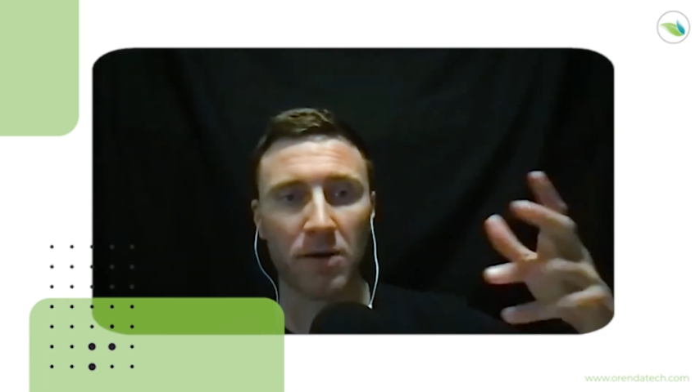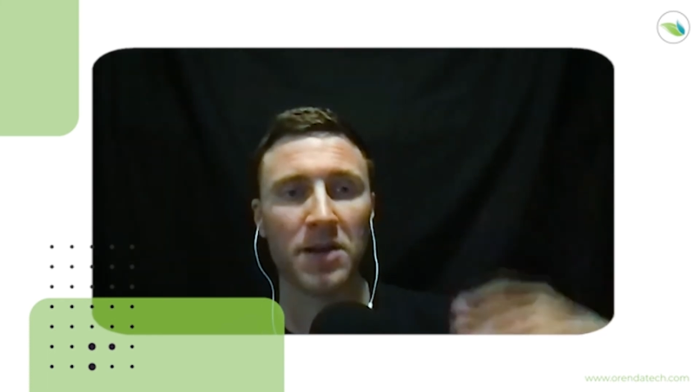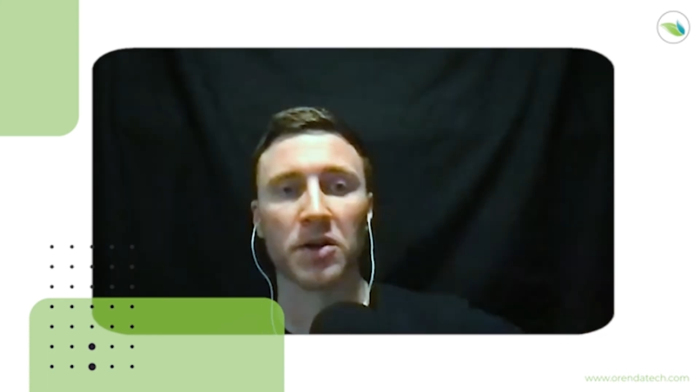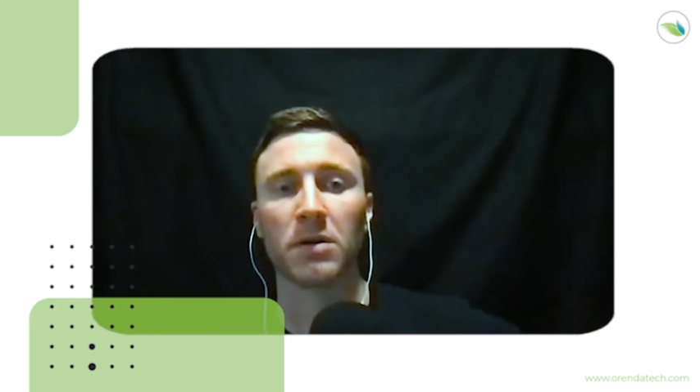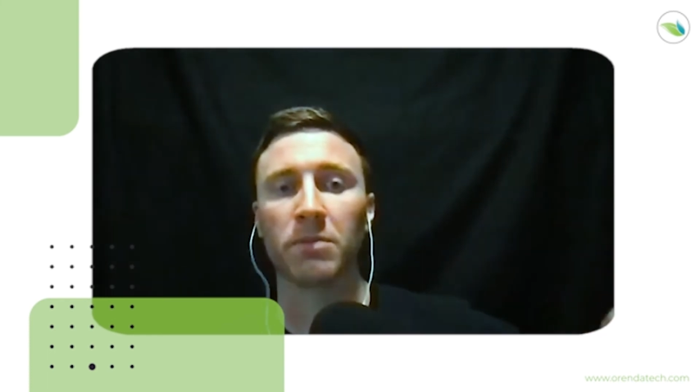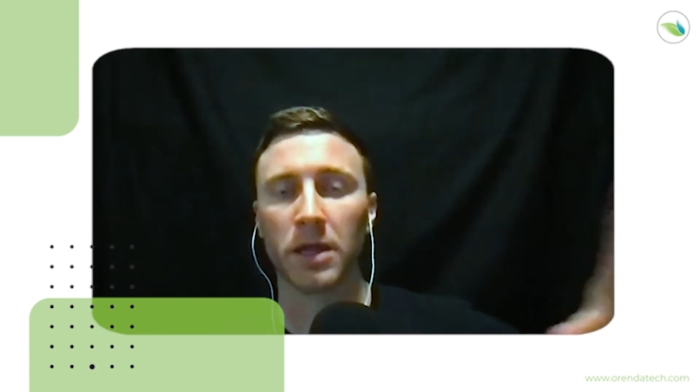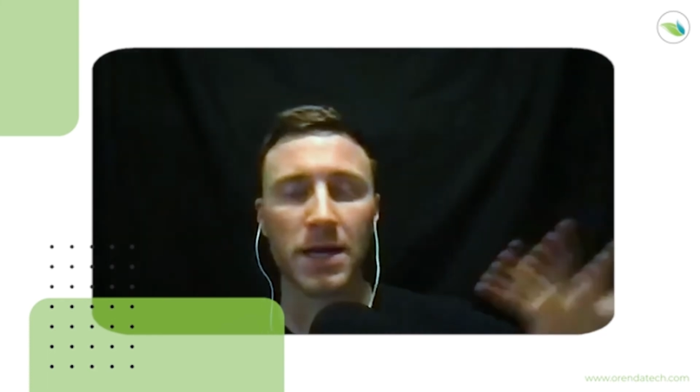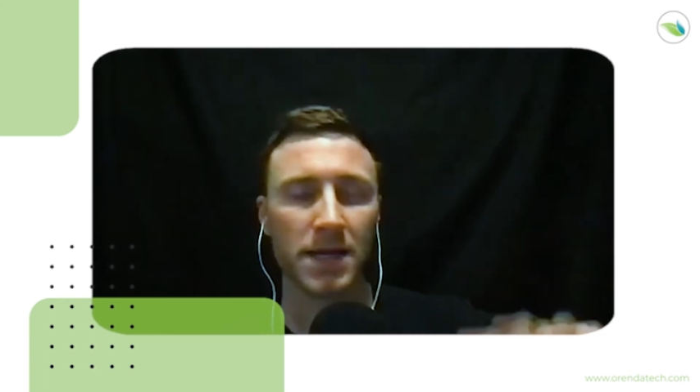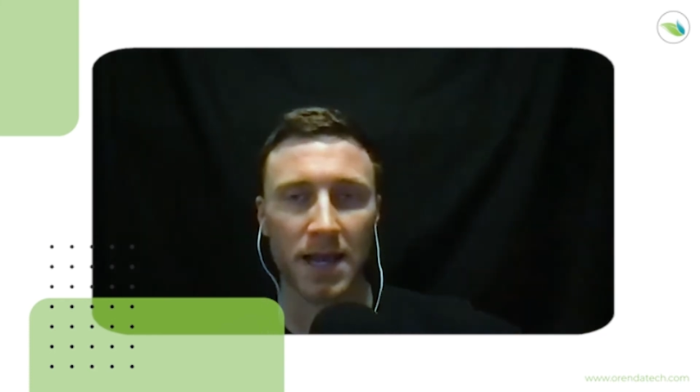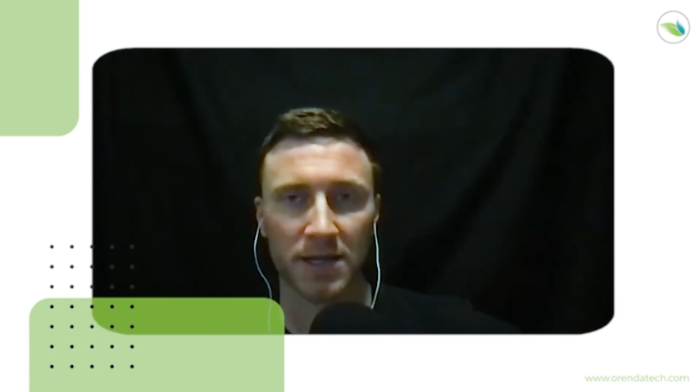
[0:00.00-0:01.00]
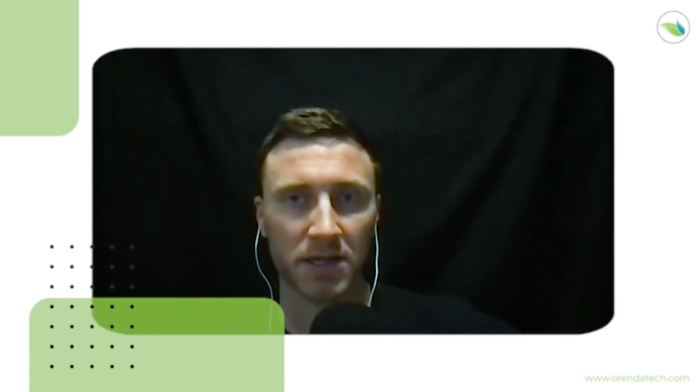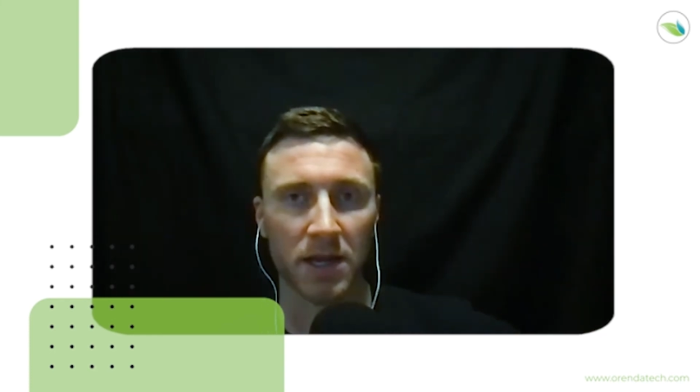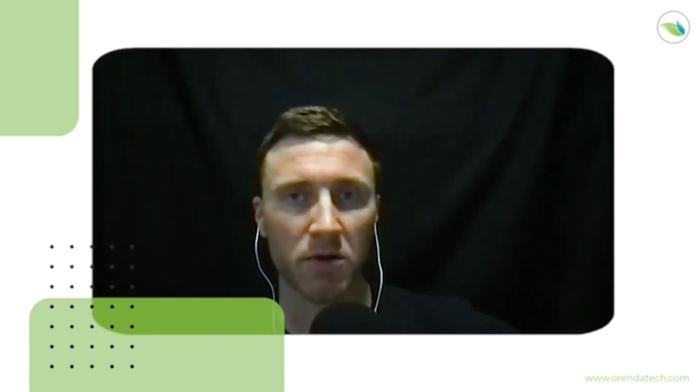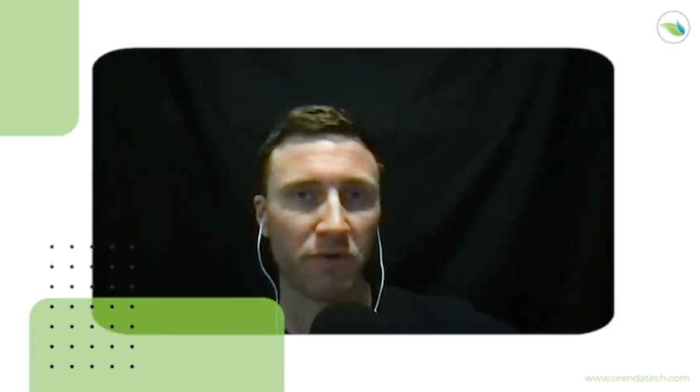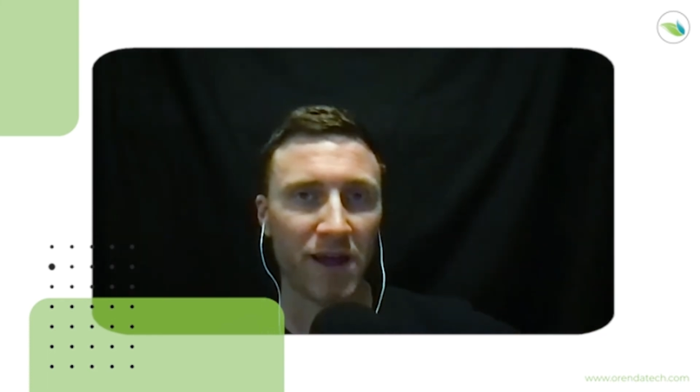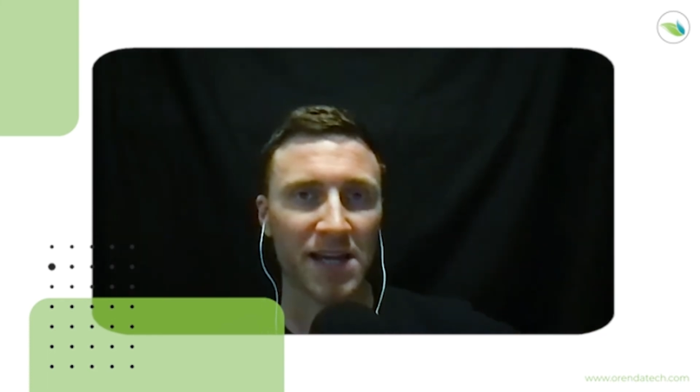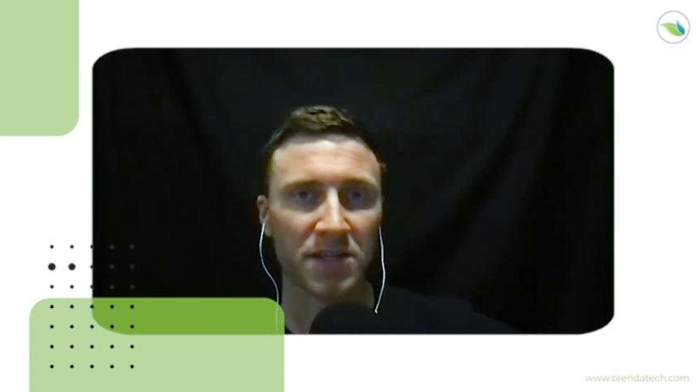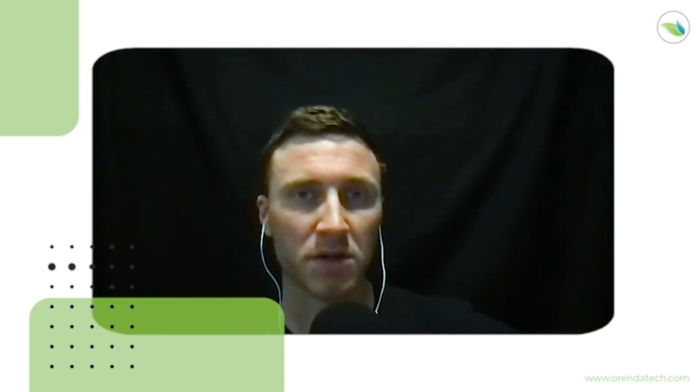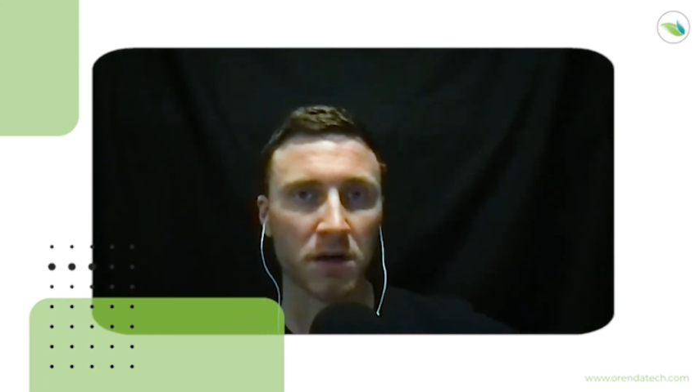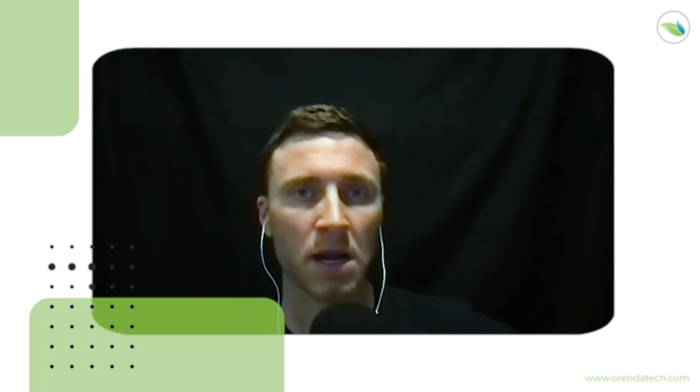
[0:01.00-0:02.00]
and you're completing that cycle
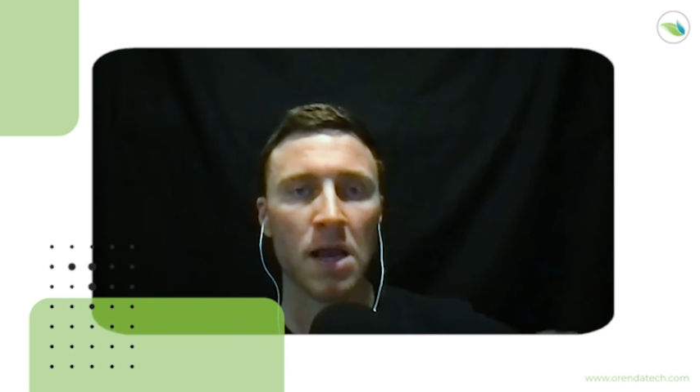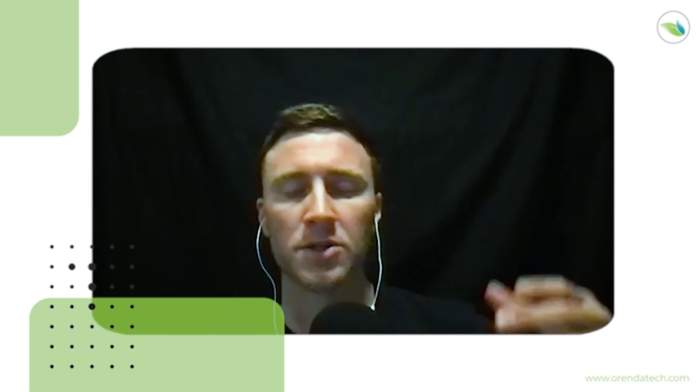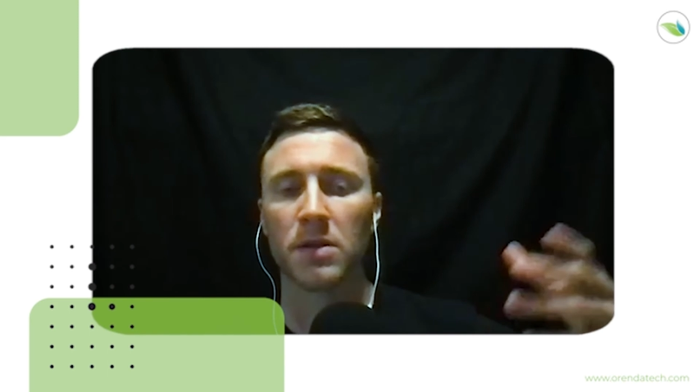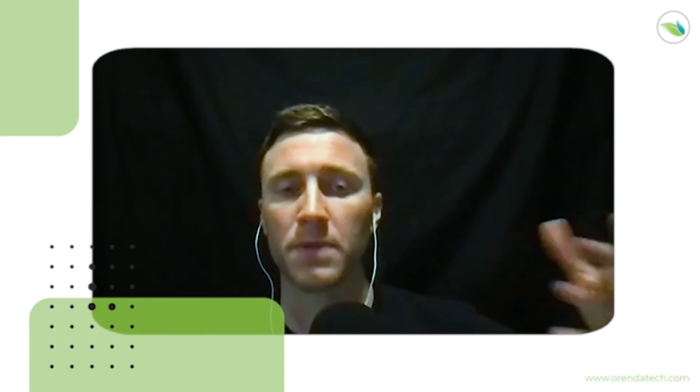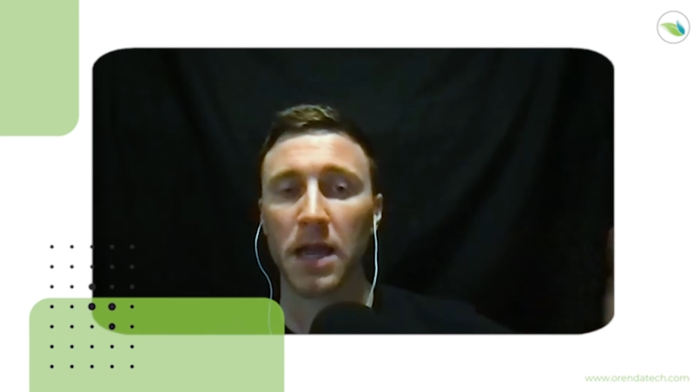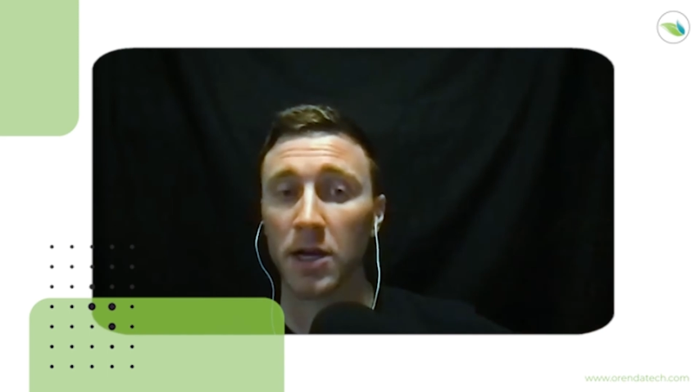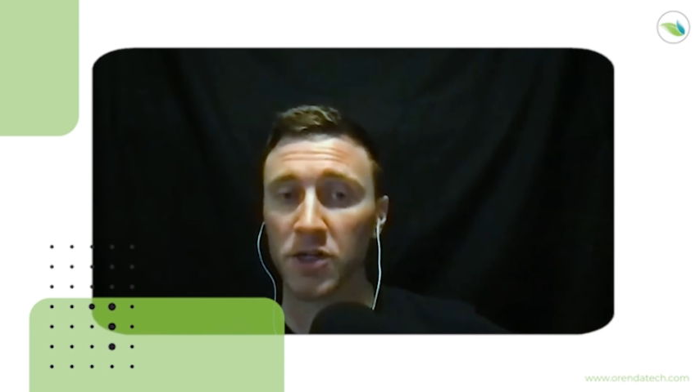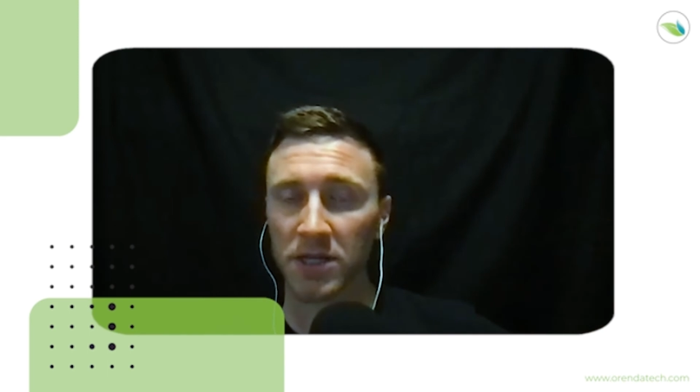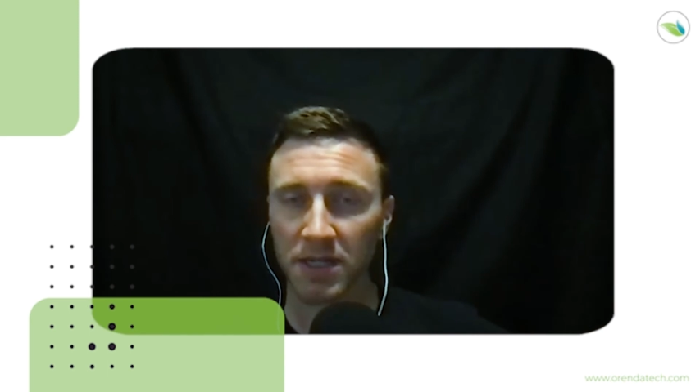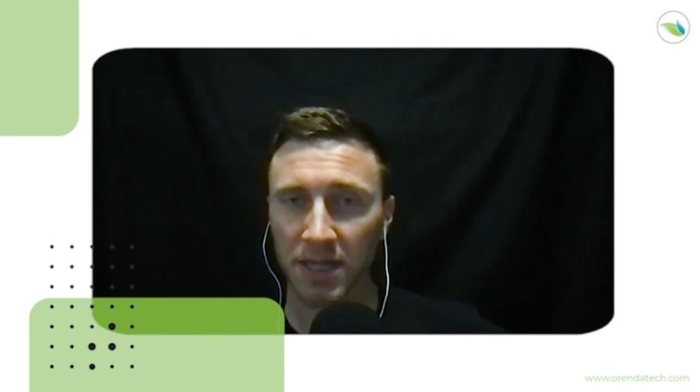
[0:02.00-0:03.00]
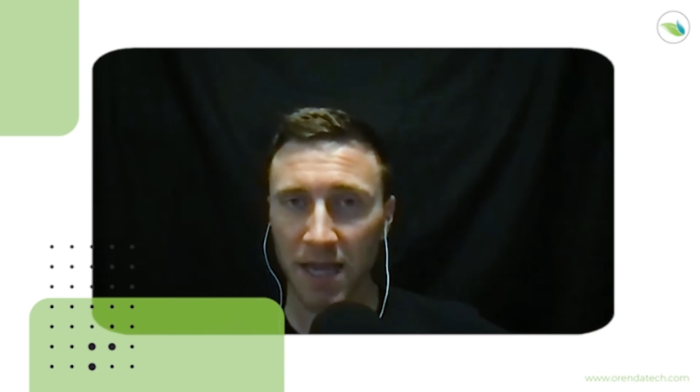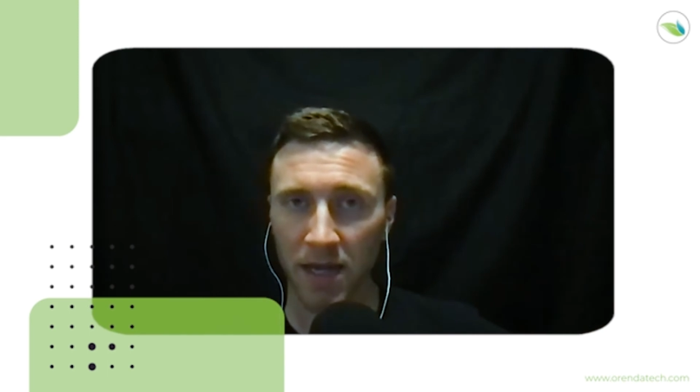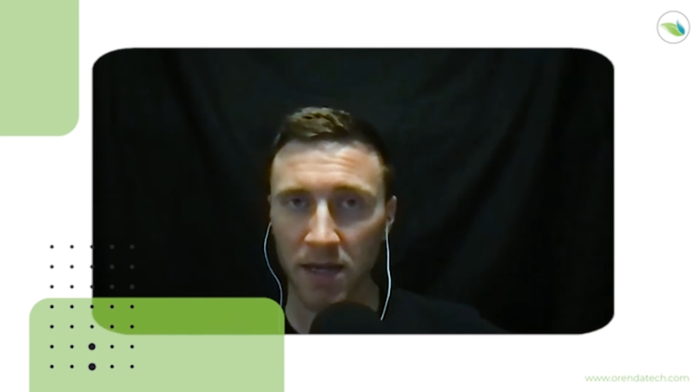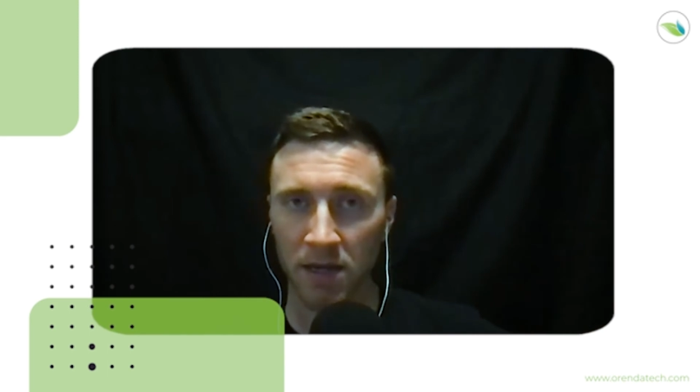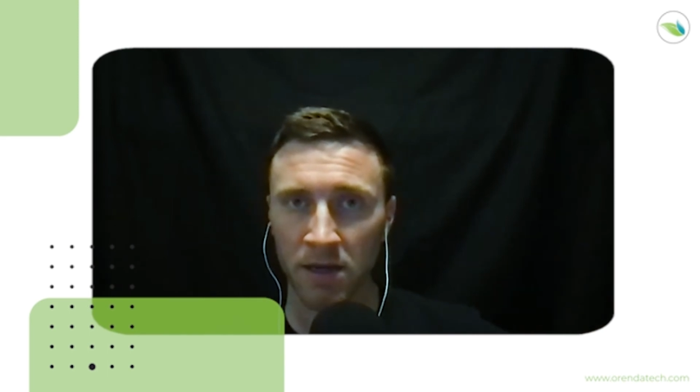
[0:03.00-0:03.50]
faster. So the pH doesn't tank,